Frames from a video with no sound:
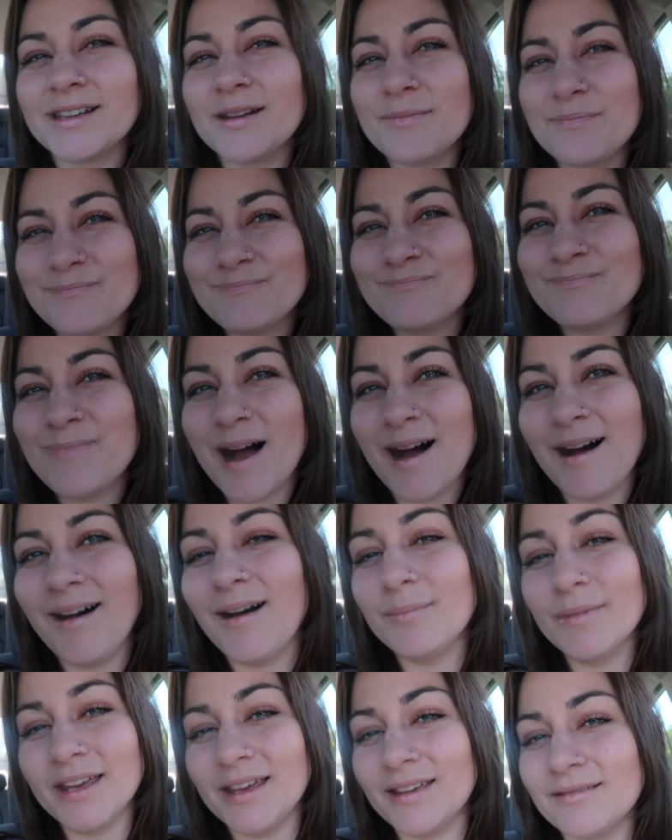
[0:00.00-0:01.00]
get a
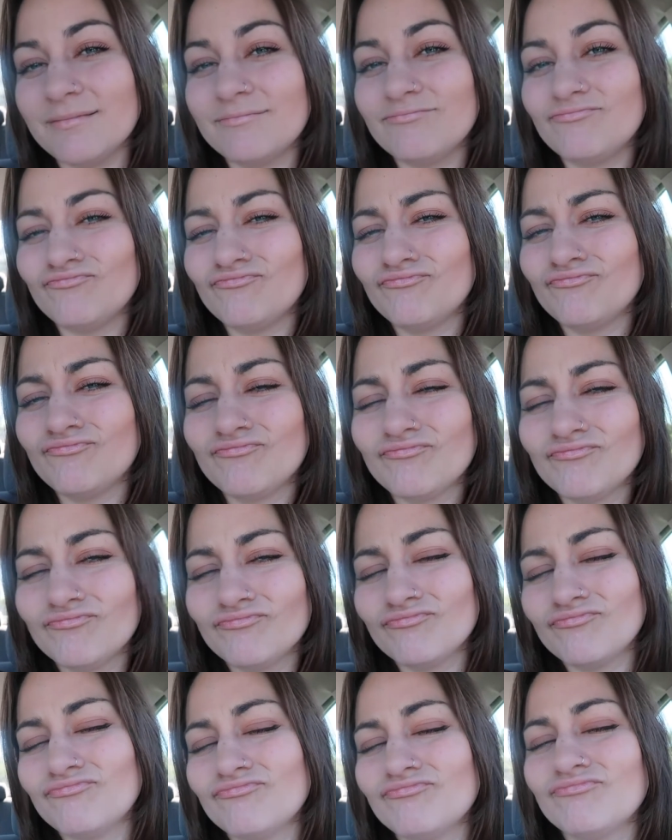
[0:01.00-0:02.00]
palmy.
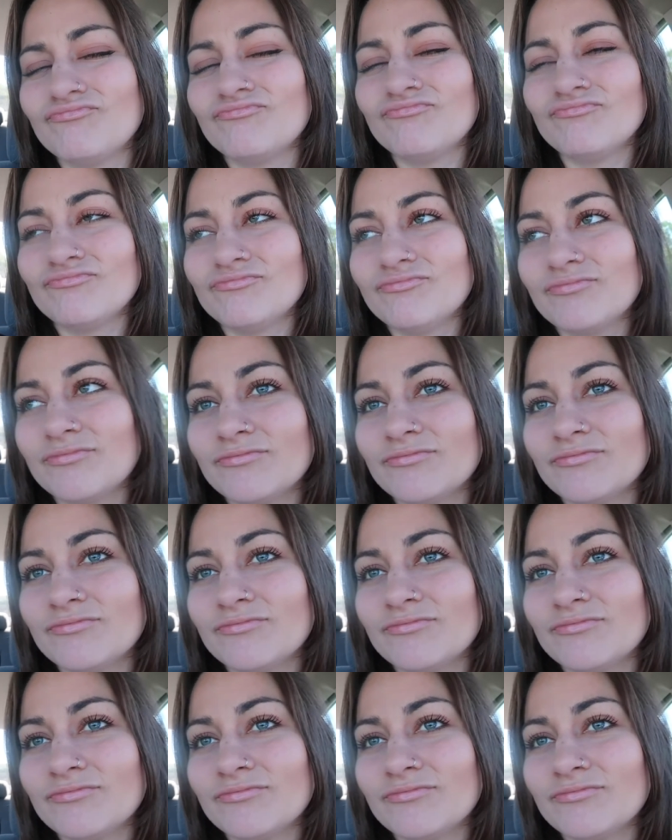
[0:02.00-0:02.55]
I